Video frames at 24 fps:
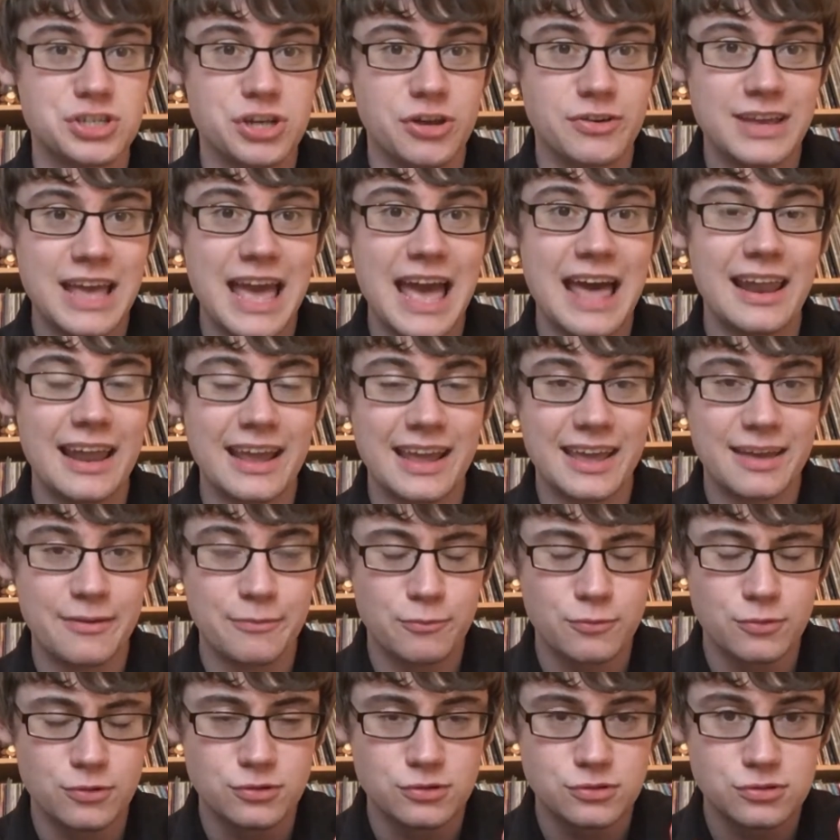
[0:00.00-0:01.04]
So
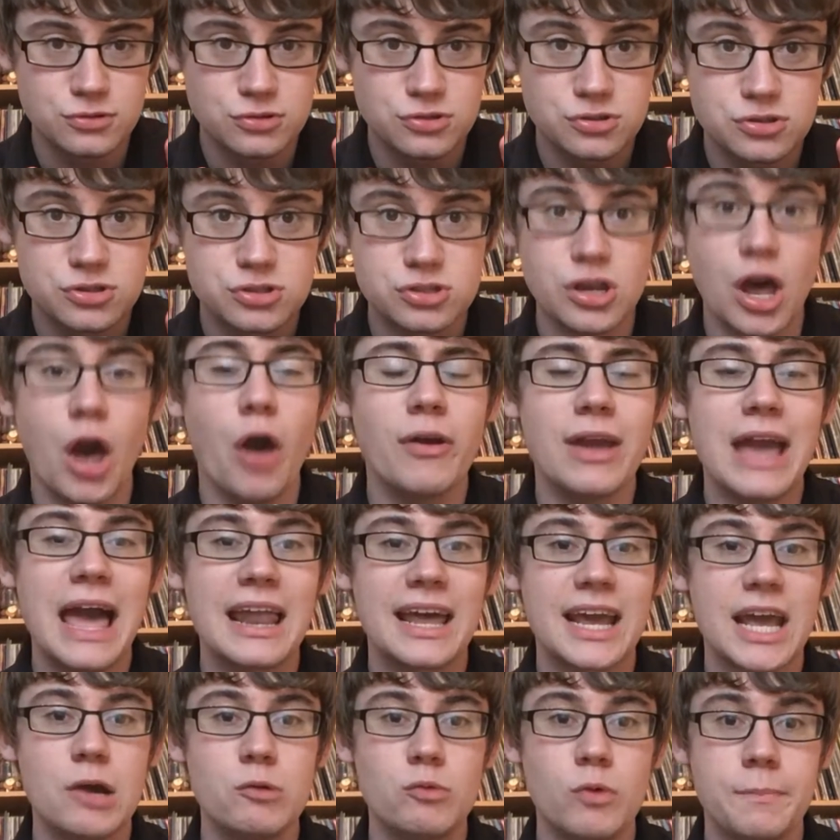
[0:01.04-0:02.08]

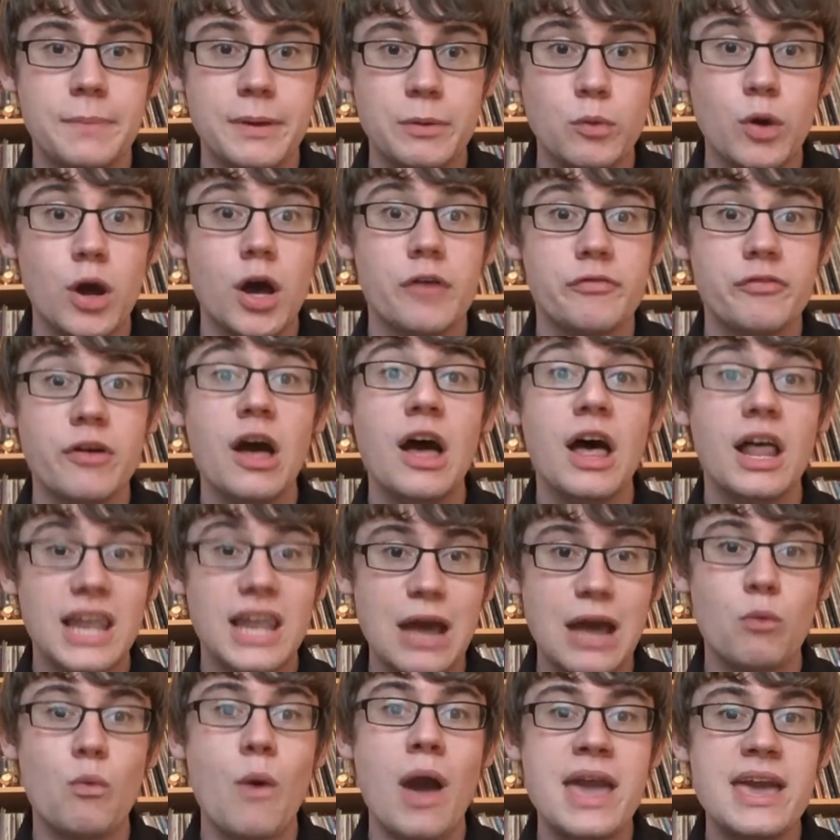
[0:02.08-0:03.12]
yeah, it would be worth
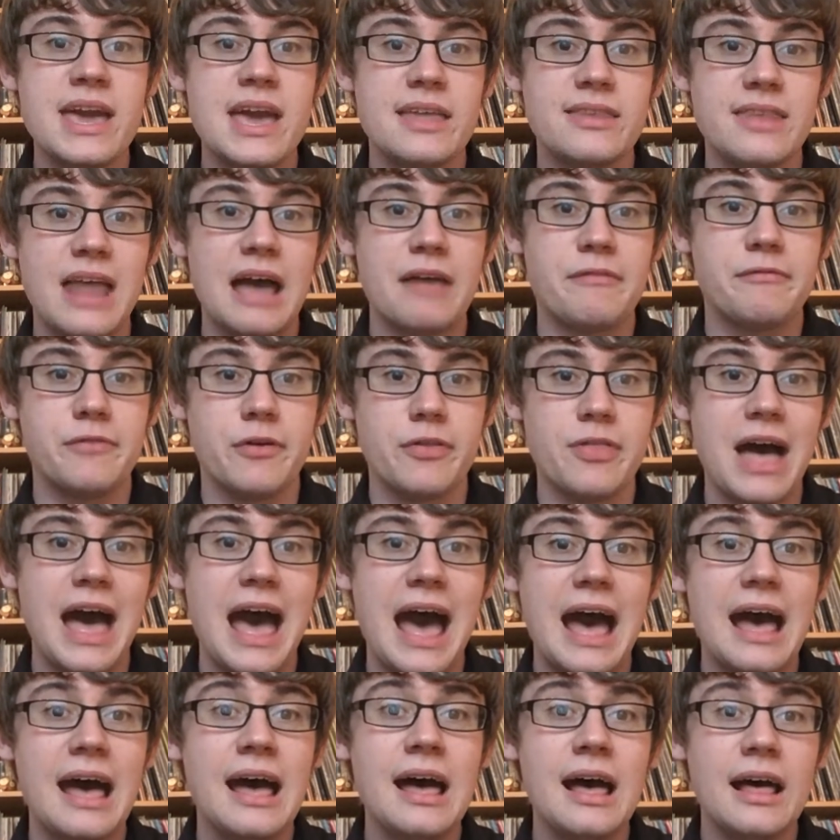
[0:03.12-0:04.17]
waiting for
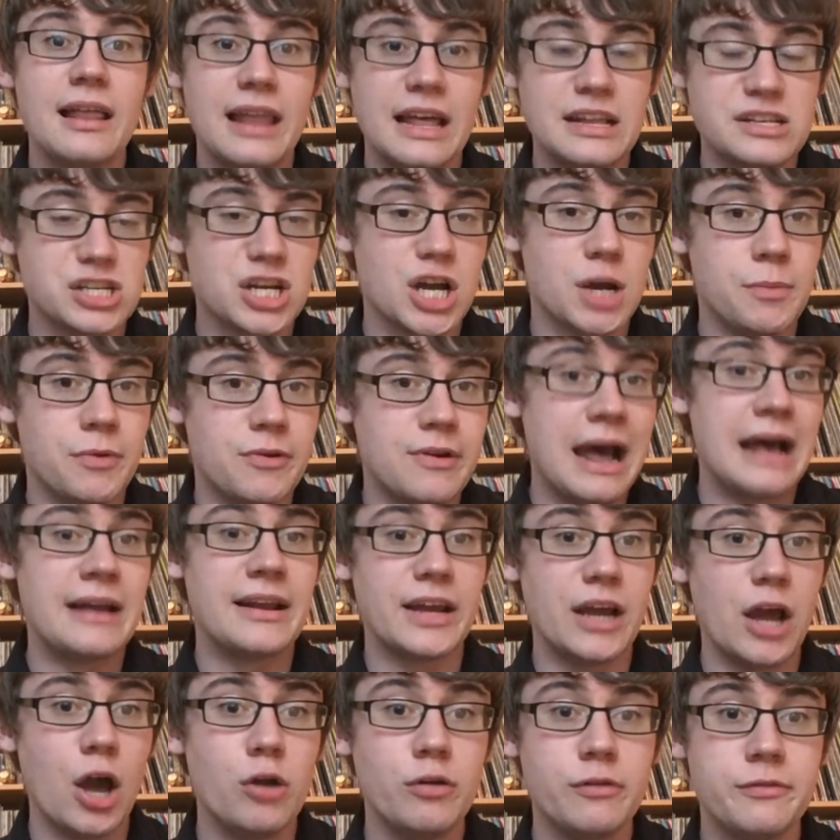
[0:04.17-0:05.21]
that to come
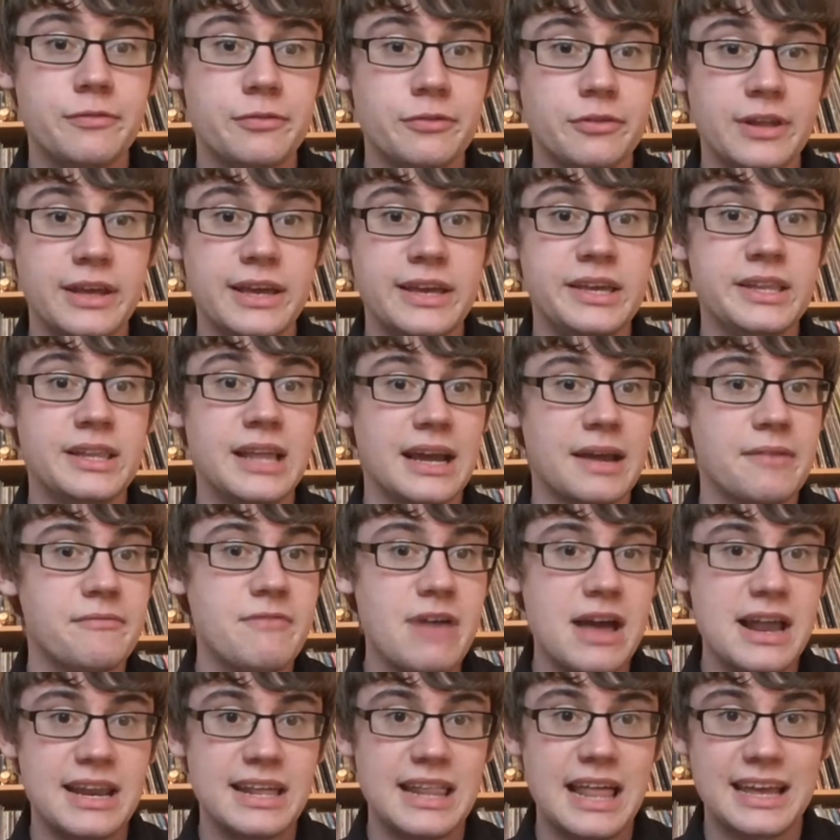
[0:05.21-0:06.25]
around. Hopefully I'm
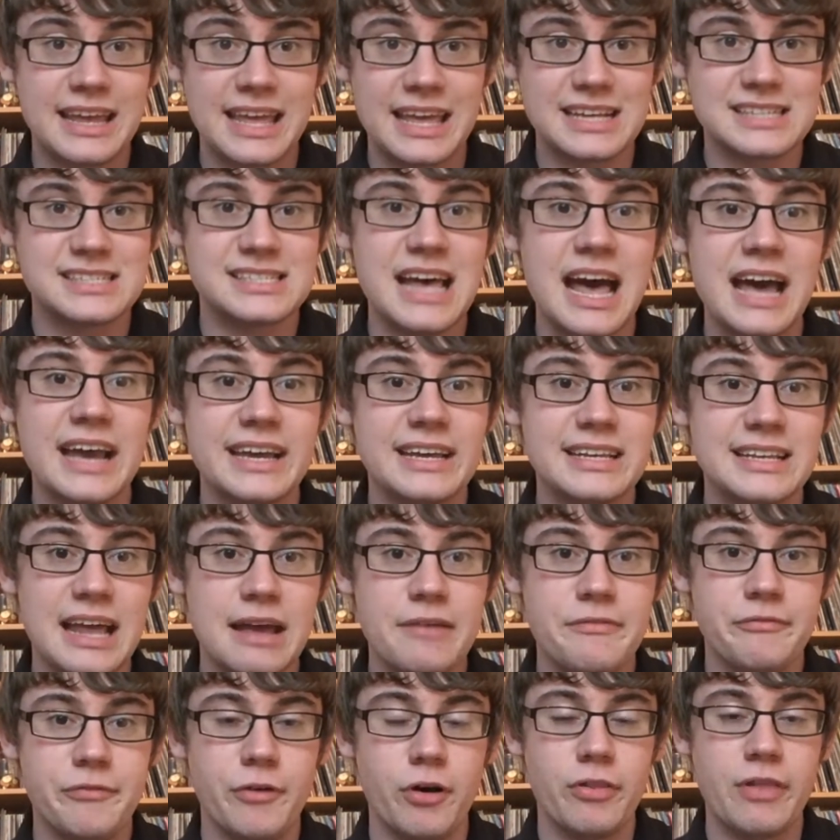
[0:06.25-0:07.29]
very excited
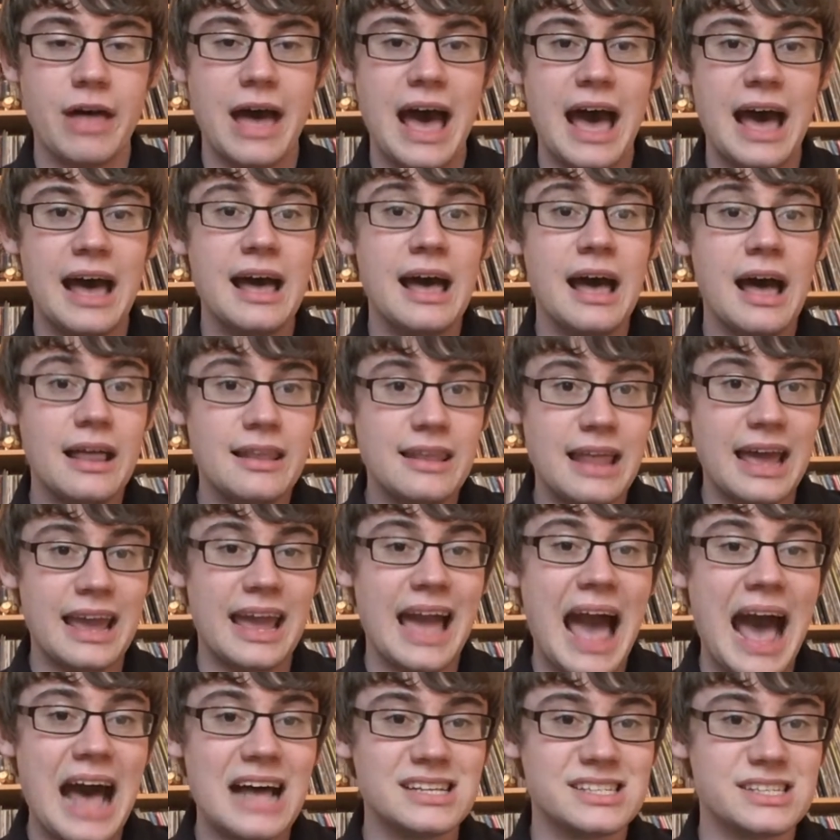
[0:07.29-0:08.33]
for that
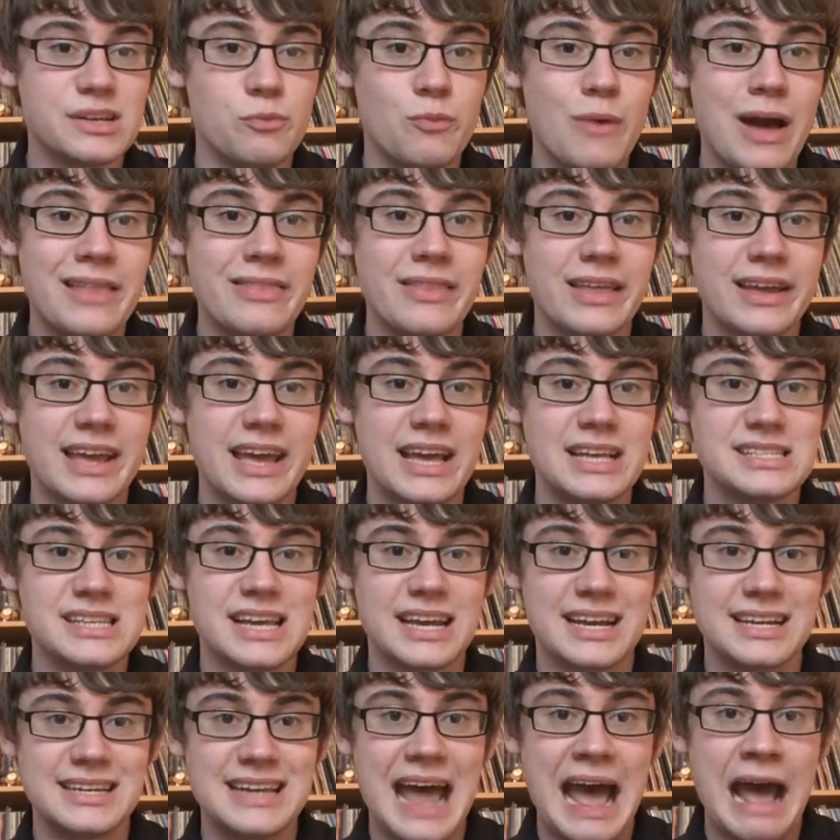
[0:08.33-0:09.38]
as and when it's
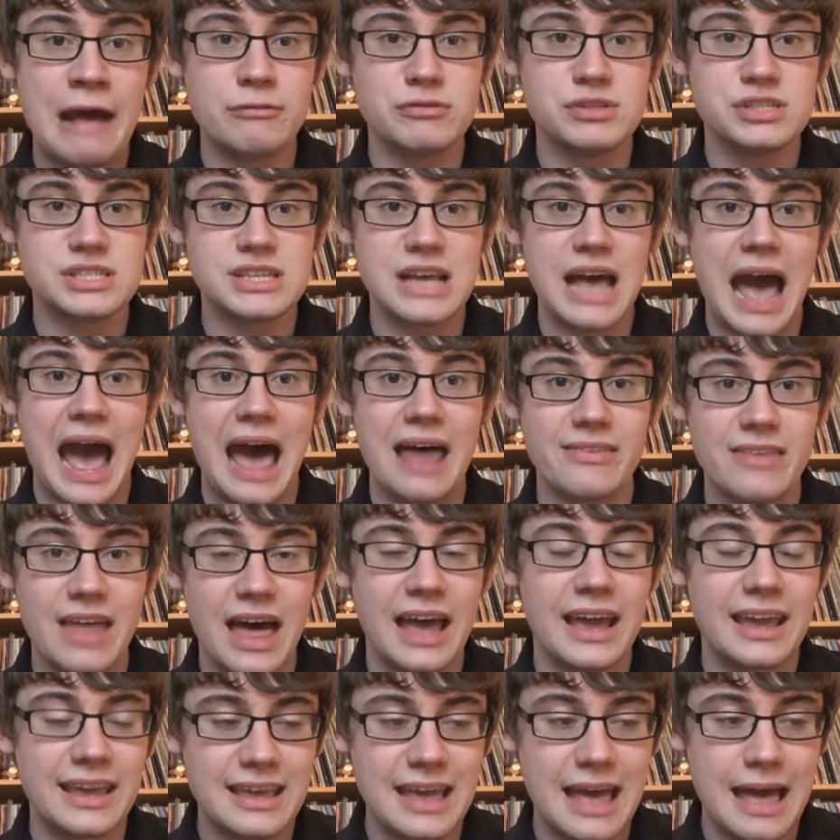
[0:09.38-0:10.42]
announced and
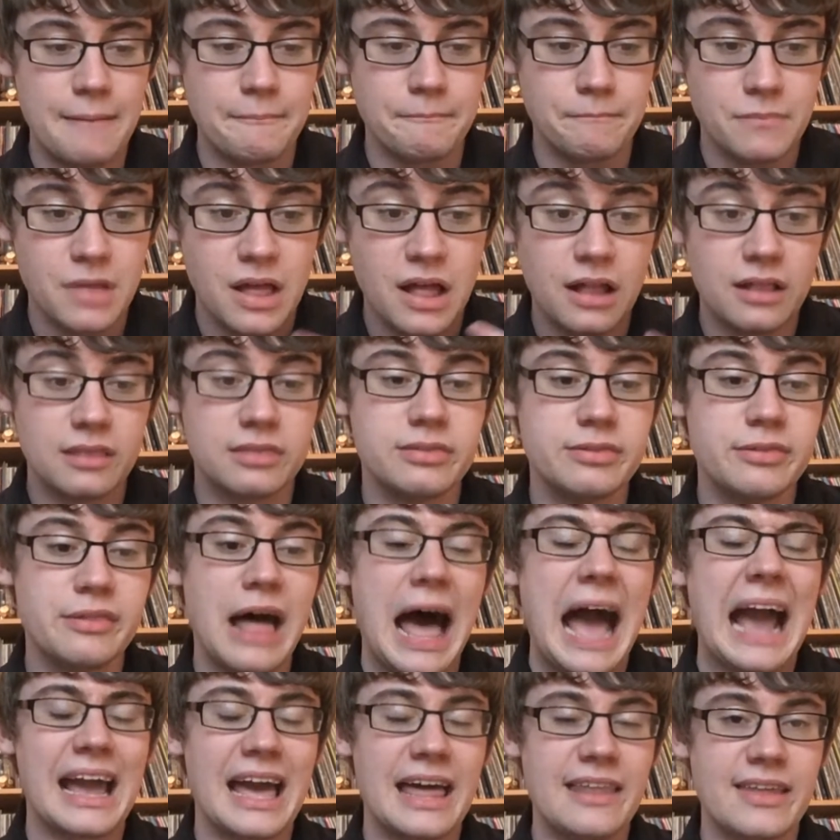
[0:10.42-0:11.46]
and
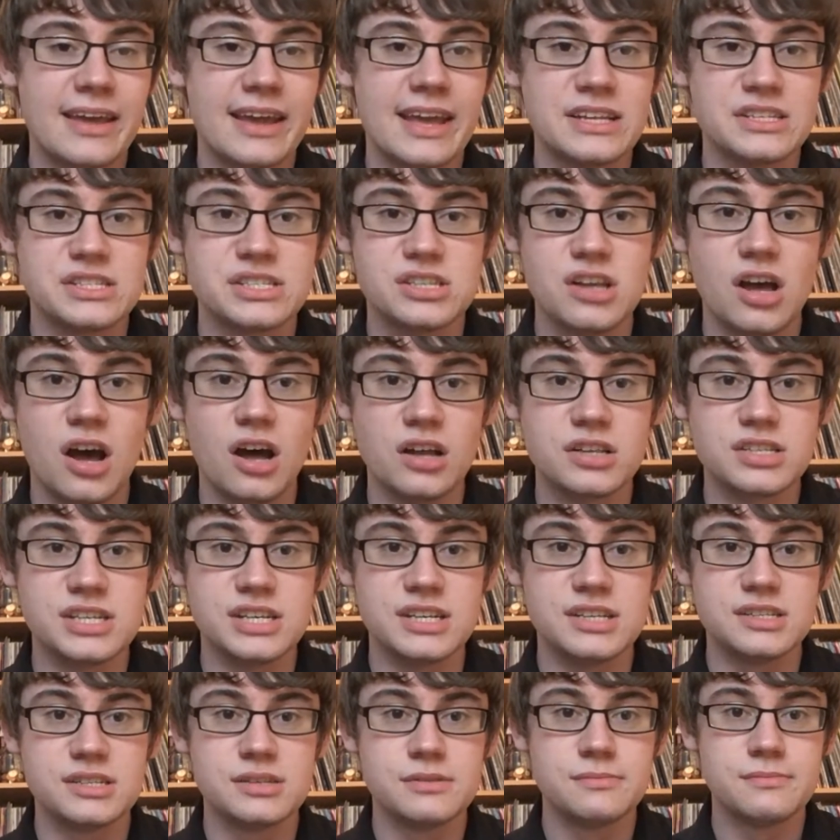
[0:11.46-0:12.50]
it's
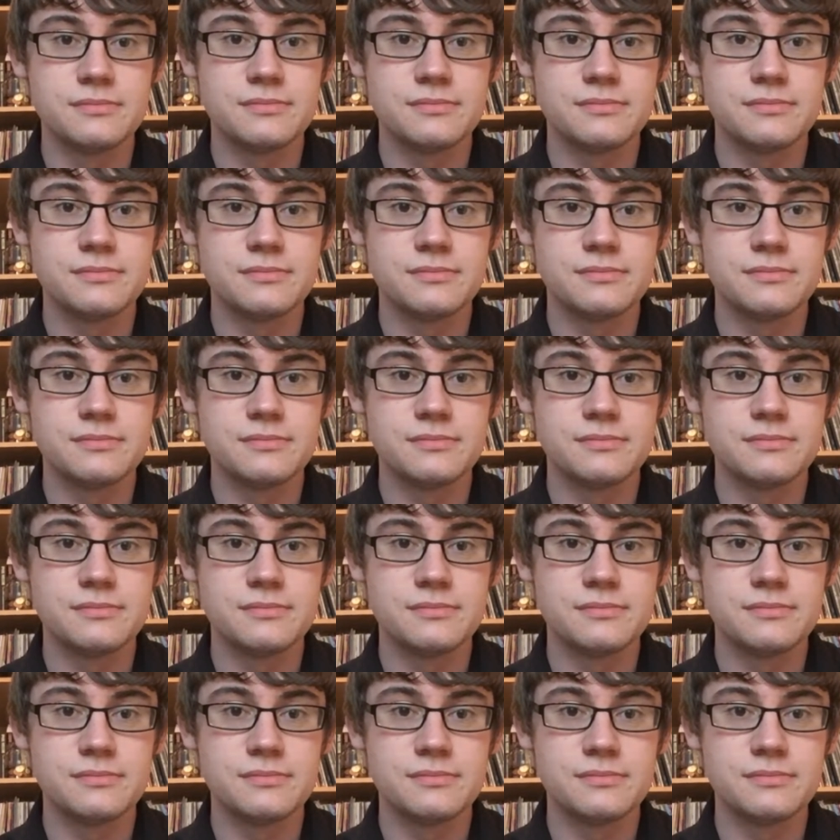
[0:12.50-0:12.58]
started.